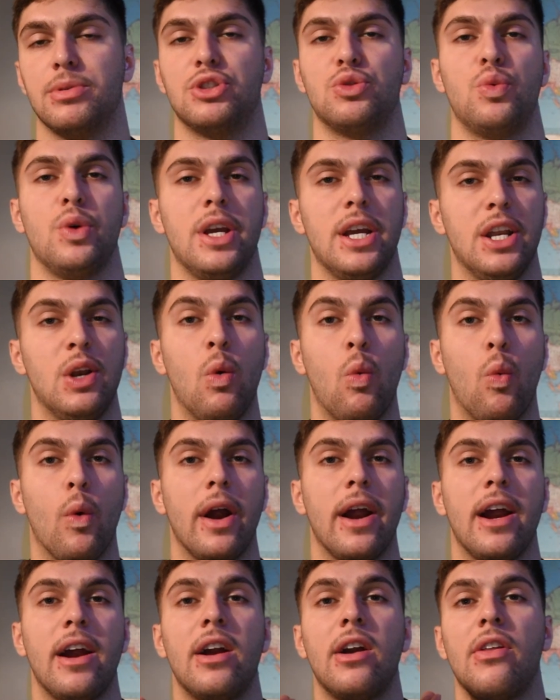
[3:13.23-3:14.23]
between
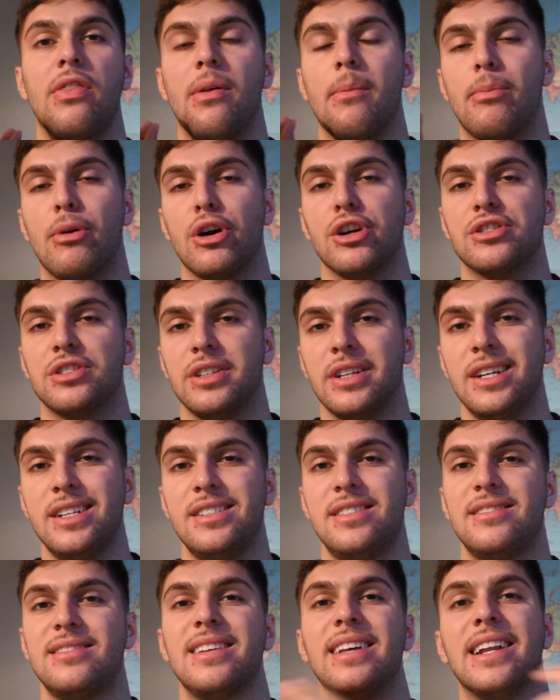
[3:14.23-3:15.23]
where the person
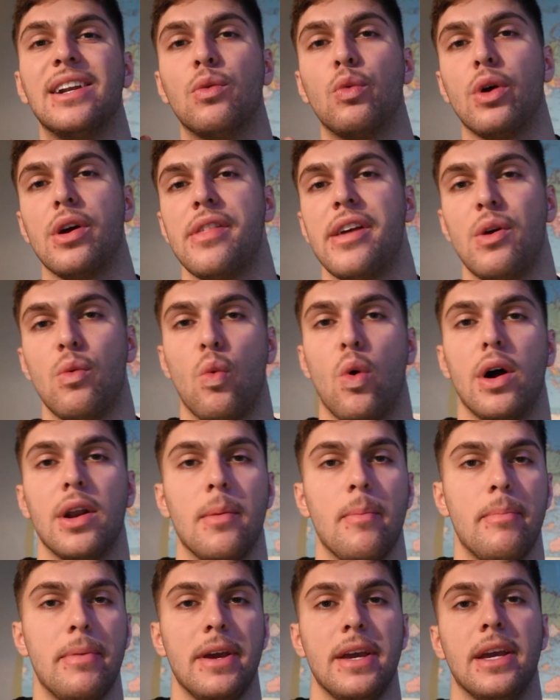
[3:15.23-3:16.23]
is and where they want
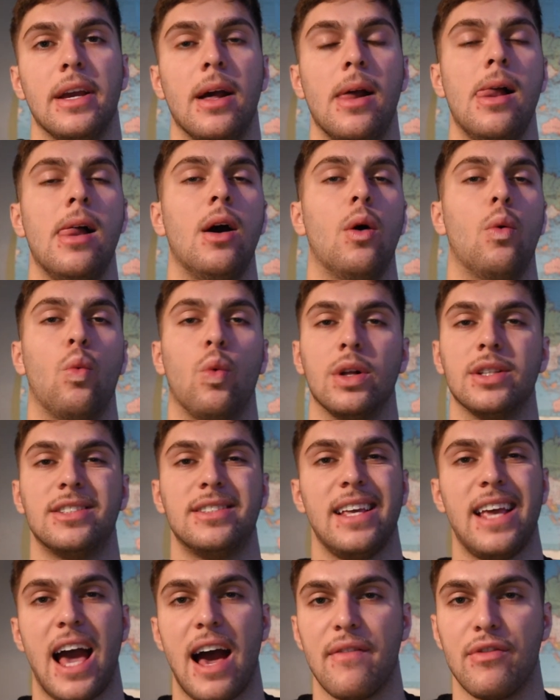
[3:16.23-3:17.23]
to be once
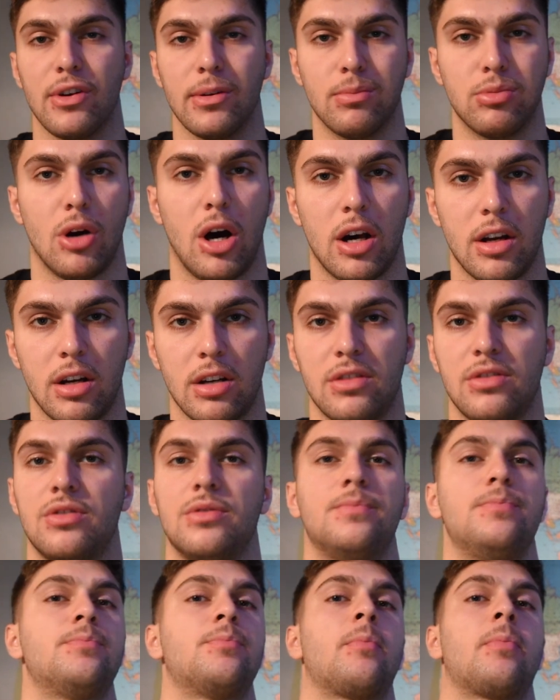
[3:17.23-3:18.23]
they have your product,
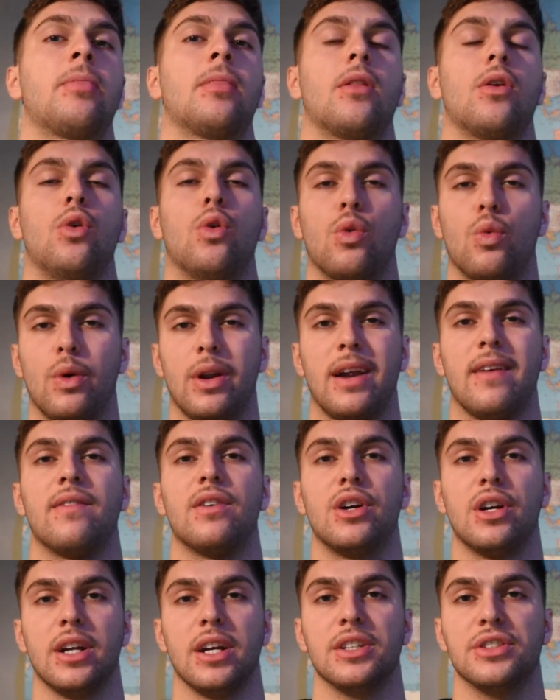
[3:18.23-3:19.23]
or
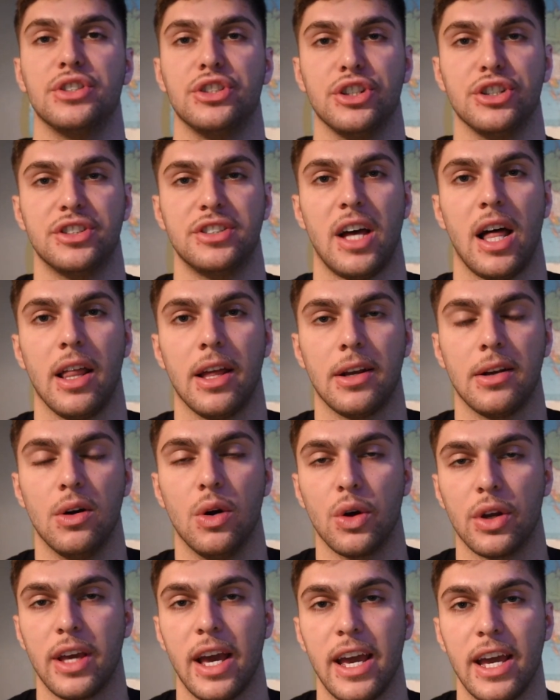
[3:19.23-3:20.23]
whatever it is you're selling,
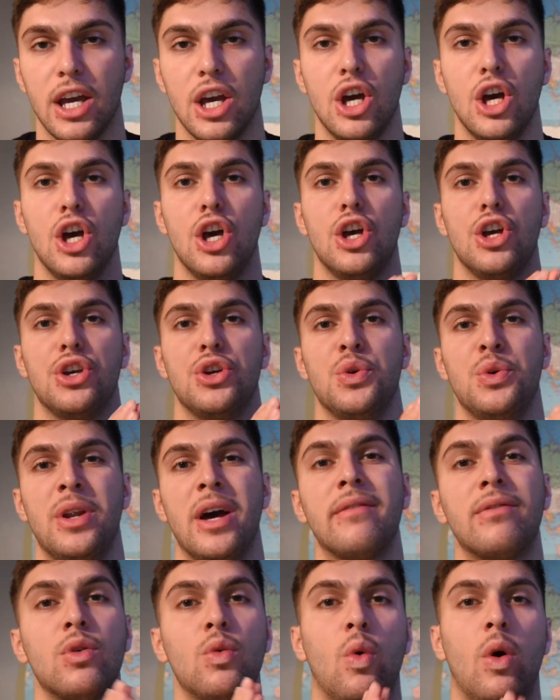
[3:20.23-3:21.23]
okay? You
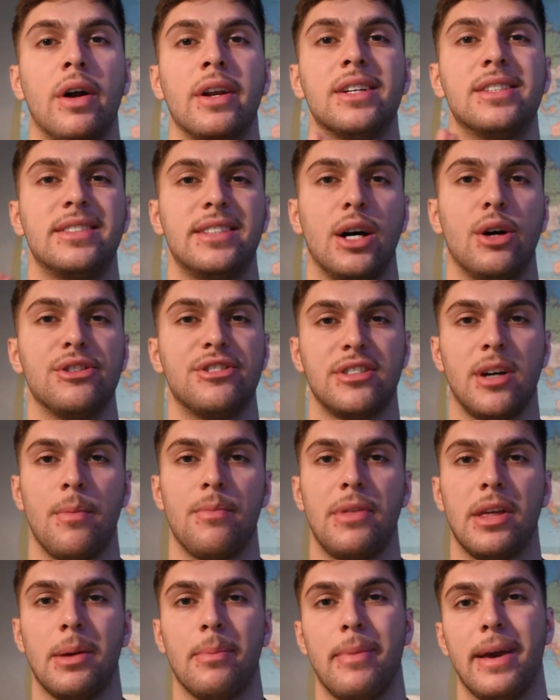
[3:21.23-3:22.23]
never want to sell
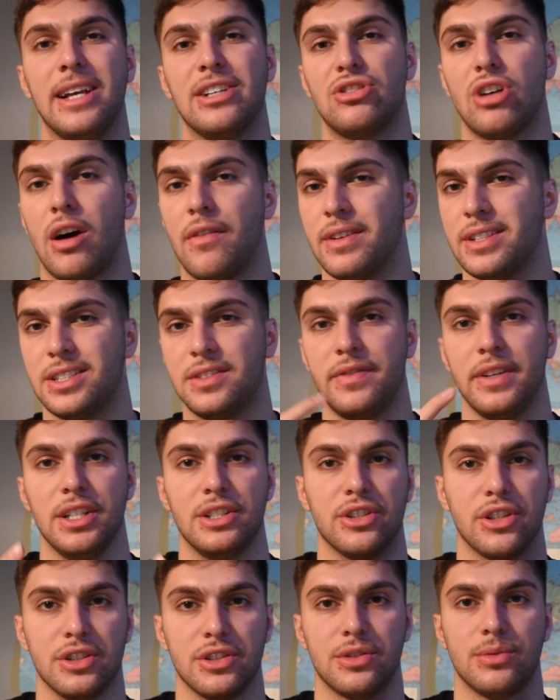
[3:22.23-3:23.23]
something based off its
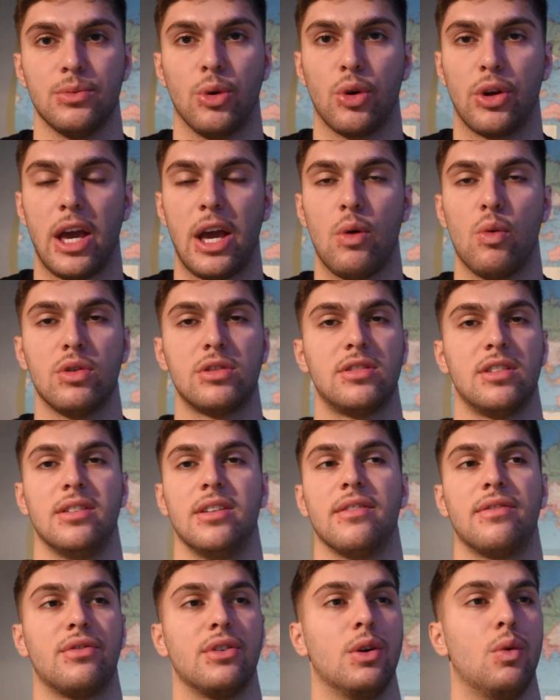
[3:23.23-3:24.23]
features, okay? What's the
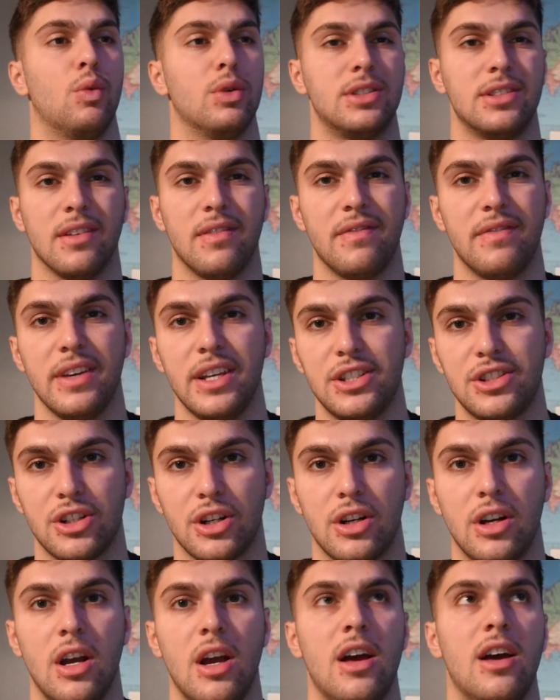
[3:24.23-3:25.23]
different, what's a feature?